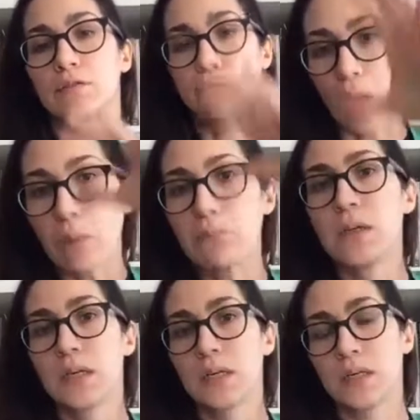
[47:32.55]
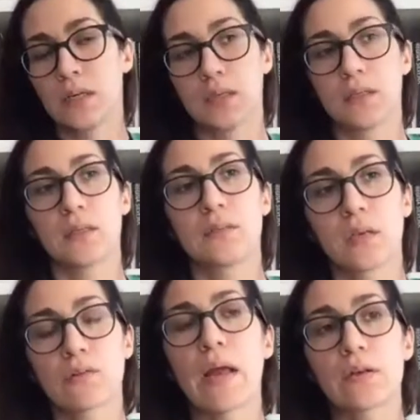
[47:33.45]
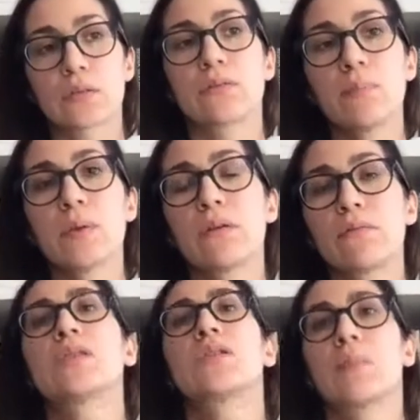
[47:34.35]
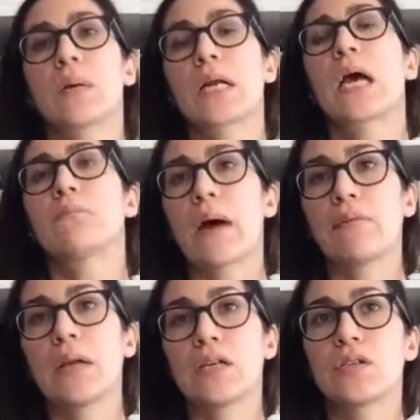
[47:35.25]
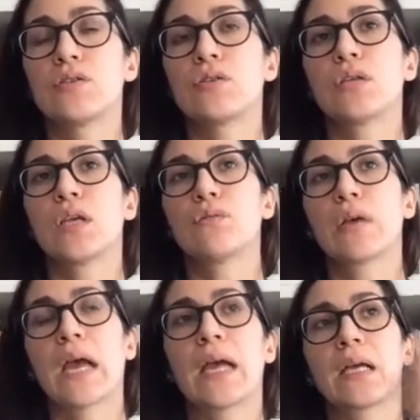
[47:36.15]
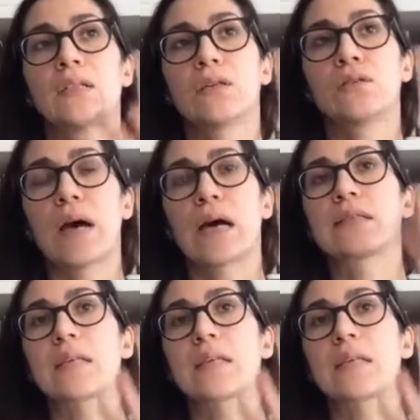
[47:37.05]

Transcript: from uh, the greater Caribbean region, but again, by relation to the UK and the US.